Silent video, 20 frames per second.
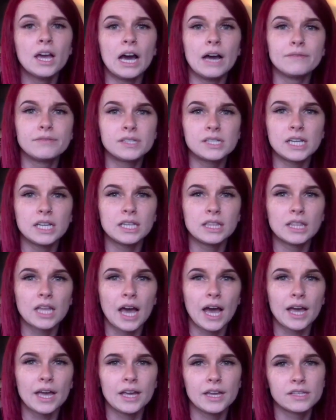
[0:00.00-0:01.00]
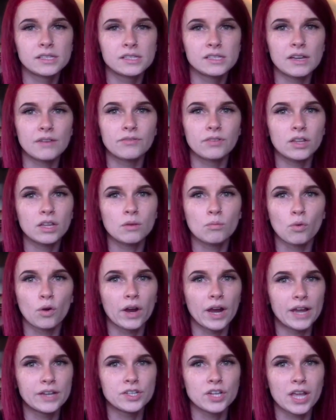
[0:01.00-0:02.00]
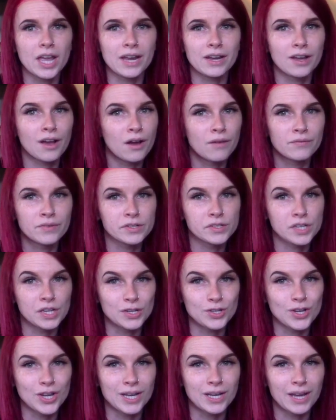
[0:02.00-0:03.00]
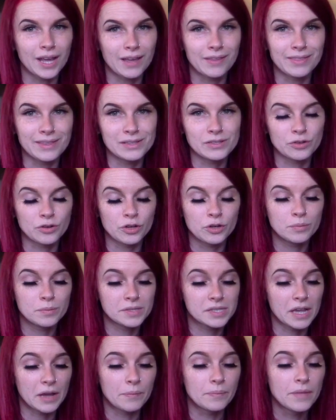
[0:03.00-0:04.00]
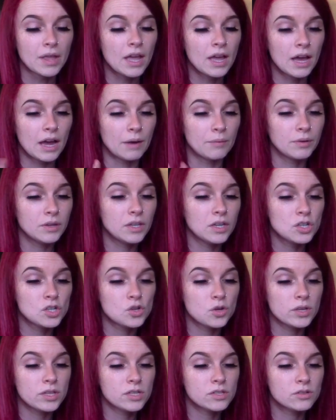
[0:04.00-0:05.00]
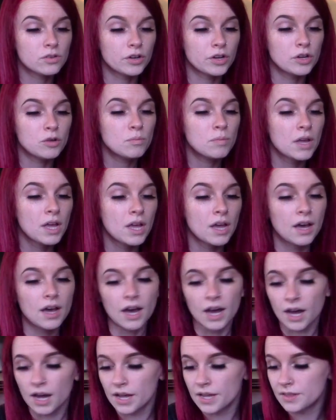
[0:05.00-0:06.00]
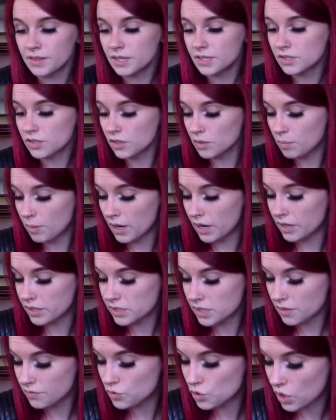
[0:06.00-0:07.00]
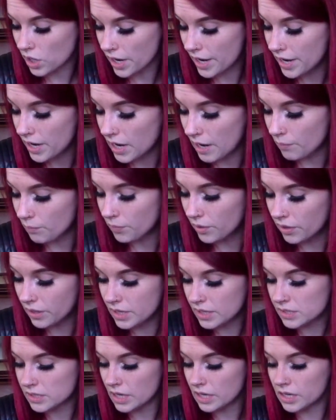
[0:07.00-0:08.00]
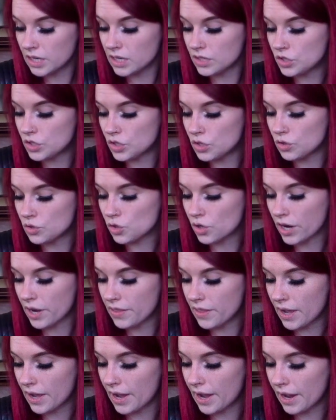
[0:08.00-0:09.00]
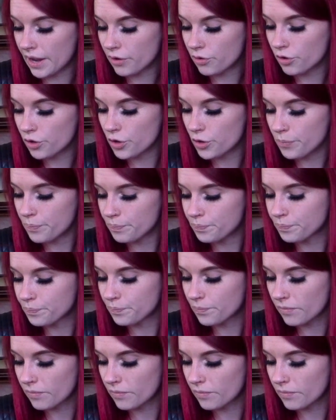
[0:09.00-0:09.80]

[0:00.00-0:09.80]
I've seen that it's definitely a more educated conversation in this group. So I really enjoy this group. These are the products I've tried. I'm really excited to try that eye groom